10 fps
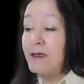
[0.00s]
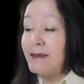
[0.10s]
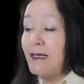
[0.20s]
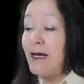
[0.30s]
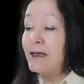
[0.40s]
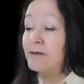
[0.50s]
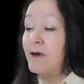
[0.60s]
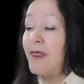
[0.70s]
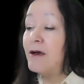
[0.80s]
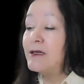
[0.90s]
was done
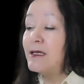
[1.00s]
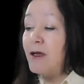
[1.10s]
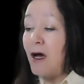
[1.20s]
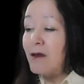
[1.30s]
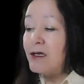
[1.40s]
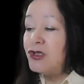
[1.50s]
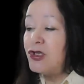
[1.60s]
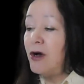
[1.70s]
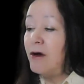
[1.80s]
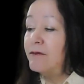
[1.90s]
without the knowledge
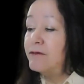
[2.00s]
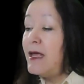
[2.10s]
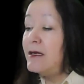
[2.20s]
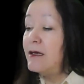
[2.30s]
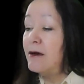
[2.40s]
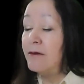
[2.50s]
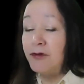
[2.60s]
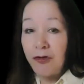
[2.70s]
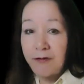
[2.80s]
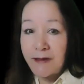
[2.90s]
of any of
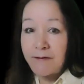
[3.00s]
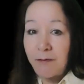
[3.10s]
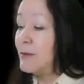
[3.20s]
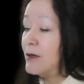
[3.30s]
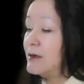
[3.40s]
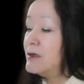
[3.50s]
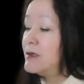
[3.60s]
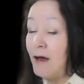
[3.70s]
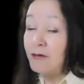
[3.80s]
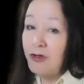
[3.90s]
Joseph's brothers,
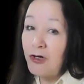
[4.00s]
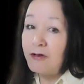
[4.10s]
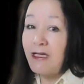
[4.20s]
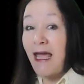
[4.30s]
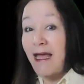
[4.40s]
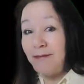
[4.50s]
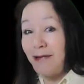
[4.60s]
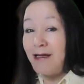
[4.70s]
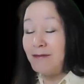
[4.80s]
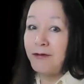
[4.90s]
although they had
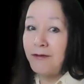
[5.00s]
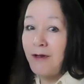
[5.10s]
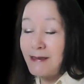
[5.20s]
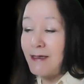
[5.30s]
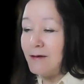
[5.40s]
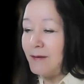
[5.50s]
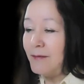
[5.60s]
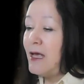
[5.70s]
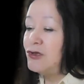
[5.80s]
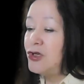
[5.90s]
planned to sell him.
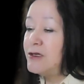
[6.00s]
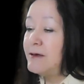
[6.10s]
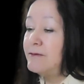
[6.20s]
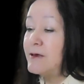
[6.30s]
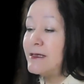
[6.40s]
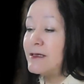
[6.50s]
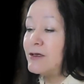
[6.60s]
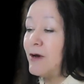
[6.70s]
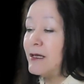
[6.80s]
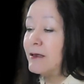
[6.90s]
And Joseph was
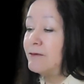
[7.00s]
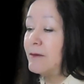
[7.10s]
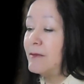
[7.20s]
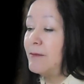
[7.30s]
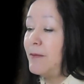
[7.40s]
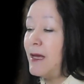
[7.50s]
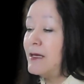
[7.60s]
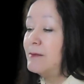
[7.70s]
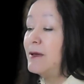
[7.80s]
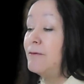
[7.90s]
extracted from the
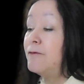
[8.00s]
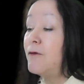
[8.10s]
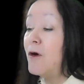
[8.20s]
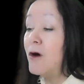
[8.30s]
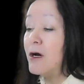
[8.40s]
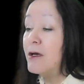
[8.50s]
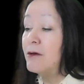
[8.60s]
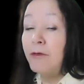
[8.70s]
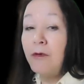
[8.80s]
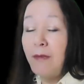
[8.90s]
pit before
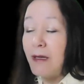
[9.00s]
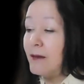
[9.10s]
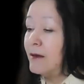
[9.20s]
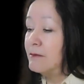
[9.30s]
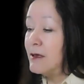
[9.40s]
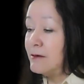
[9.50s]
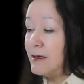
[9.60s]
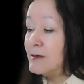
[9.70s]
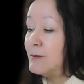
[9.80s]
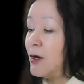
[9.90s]
Reuben, one of
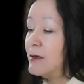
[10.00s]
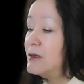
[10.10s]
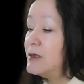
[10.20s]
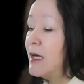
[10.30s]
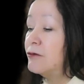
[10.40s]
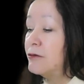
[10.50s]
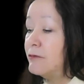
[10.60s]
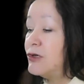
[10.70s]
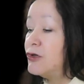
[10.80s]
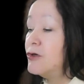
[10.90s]
his brothers, could
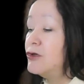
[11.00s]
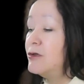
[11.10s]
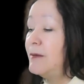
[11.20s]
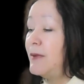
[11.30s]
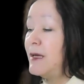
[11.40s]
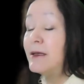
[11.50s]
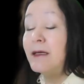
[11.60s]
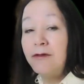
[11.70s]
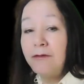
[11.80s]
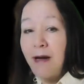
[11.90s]
return to the pit
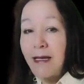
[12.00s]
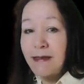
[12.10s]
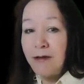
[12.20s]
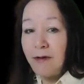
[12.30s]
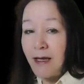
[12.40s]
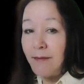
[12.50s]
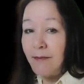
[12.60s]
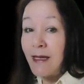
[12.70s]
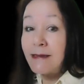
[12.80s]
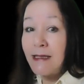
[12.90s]
to rescue him
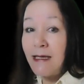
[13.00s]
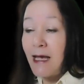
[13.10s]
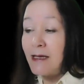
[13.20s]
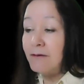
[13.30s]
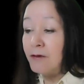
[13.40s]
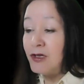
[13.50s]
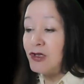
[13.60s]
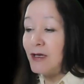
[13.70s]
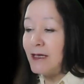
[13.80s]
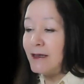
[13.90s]
as he had
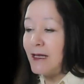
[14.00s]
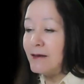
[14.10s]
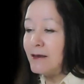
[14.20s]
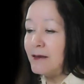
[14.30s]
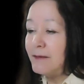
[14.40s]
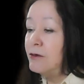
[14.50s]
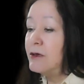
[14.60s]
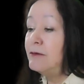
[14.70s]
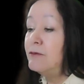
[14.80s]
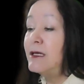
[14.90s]
originally intended. You
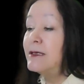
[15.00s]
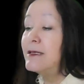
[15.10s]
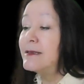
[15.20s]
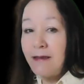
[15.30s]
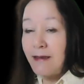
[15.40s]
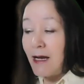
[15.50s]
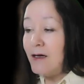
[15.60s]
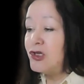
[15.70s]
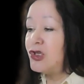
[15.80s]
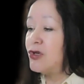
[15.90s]
can read this
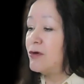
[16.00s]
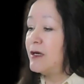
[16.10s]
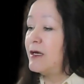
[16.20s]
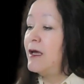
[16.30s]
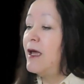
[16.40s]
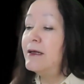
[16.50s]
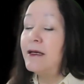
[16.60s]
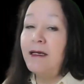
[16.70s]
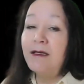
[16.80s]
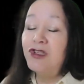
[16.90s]
entire story in the
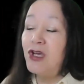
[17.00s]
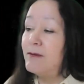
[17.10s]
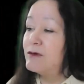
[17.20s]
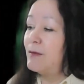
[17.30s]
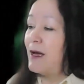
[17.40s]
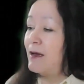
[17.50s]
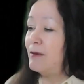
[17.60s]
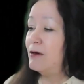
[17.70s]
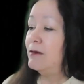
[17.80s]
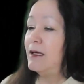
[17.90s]
King James
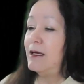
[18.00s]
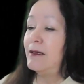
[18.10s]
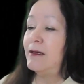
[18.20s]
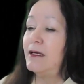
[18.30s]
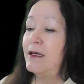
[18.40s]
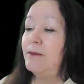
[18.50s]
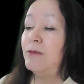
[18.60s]
Bible in the